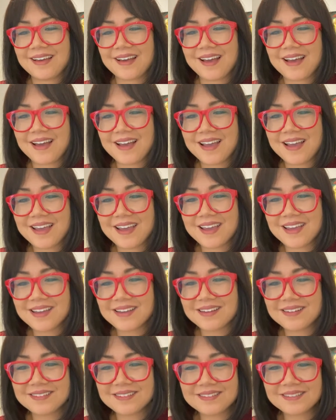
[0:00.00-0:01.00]

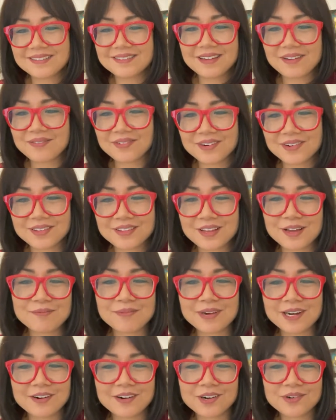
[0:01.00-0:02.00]
I never thought
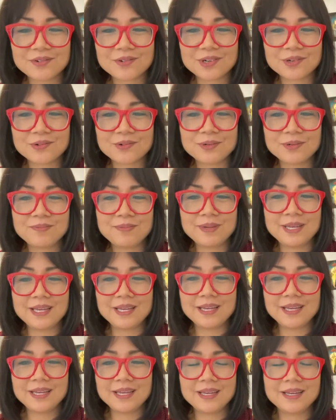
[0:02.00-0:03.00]
my artwork would
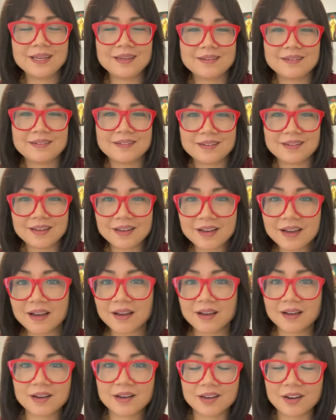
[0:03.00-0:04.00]
be
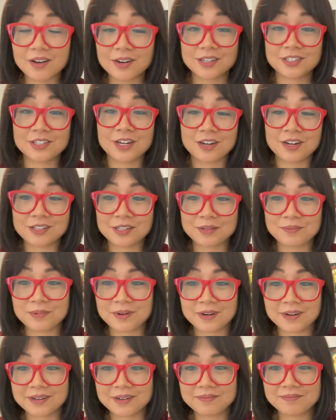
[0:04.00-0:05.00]
uh, on a chocolate
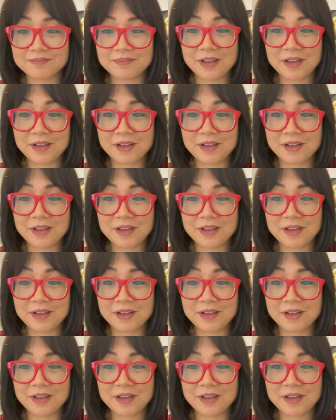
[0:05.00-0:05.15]
bar.